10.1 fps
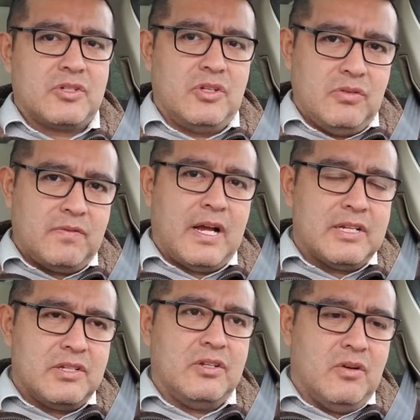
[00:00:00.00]
So you've
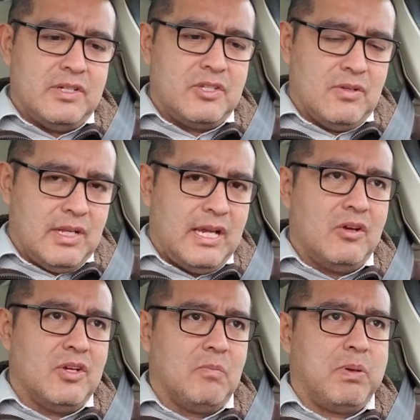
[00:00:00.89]
got to know, as you lay
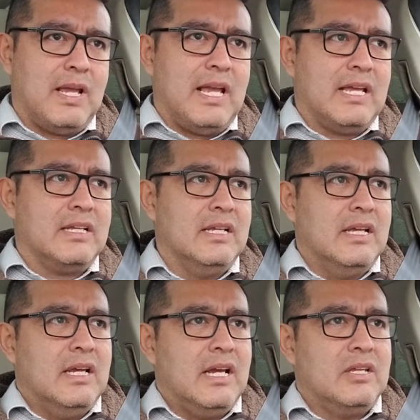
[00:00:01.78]
out your plan
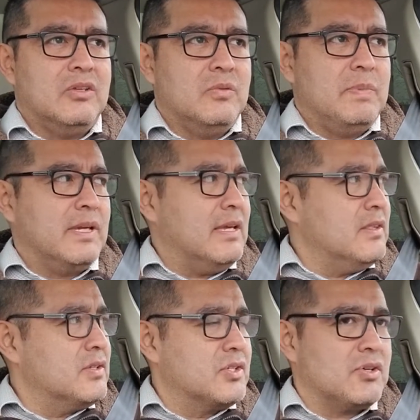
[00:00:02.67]
and you
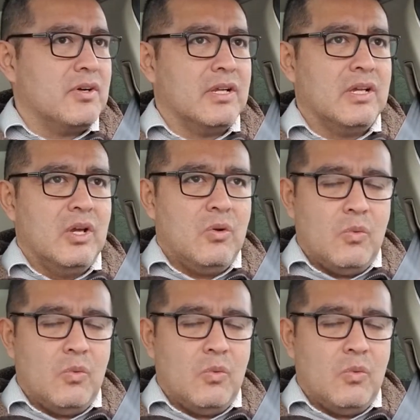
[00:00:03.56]
begin this journey,